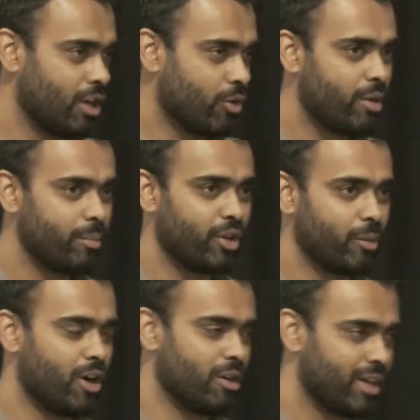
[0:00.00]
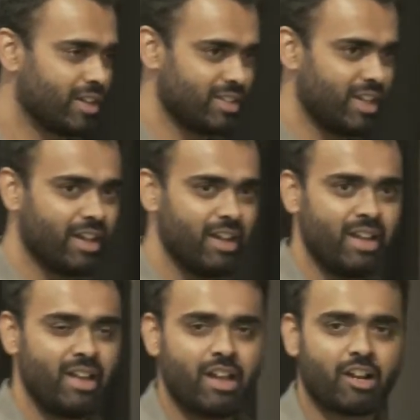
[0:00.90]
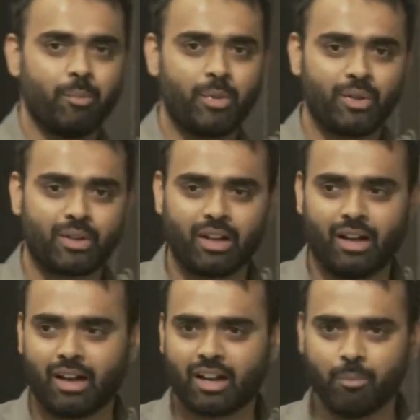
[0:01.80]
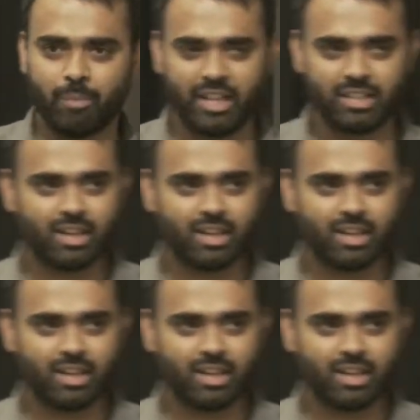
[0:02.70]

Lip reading: computing model because like companies